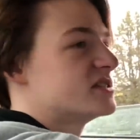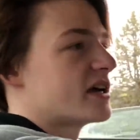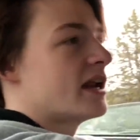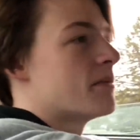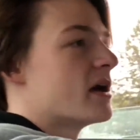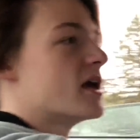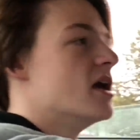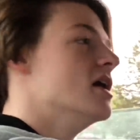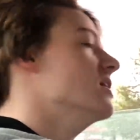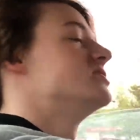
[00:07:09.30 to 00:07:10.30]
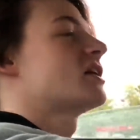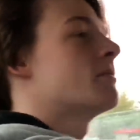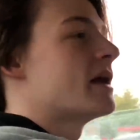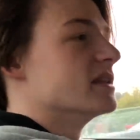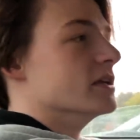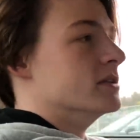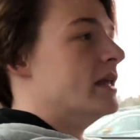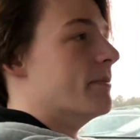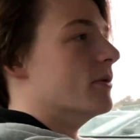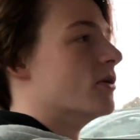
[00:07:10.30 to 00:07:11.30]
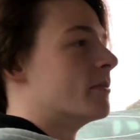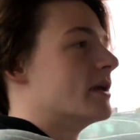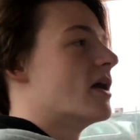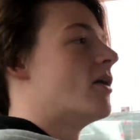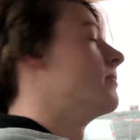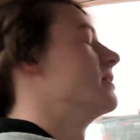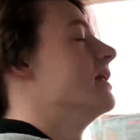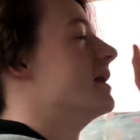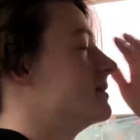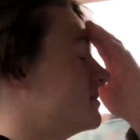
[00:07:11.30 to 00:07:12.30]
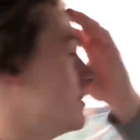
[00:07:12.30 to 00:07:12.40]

sucking at my little nipple on my legs.